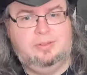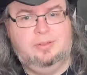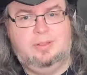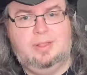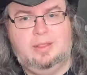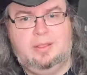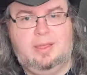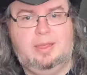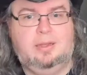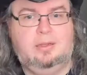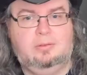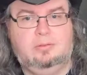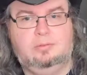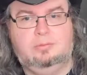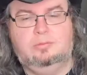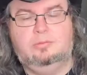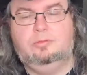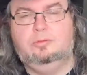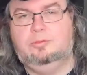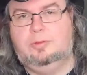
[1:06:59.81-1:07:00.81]
and then they can
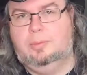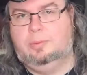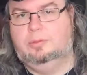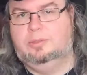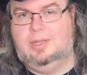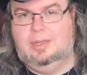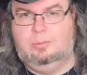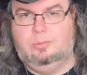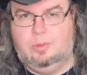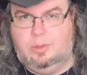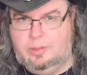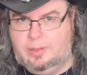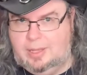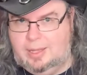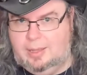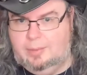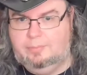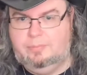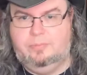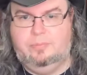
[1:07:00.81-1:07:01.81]
scribble down what
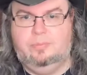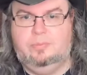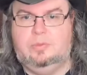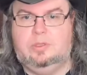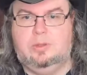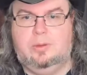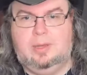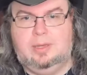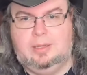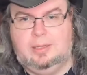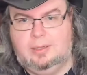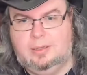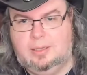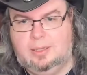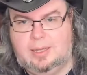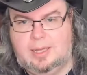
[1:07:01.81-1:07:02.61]
they're doing in the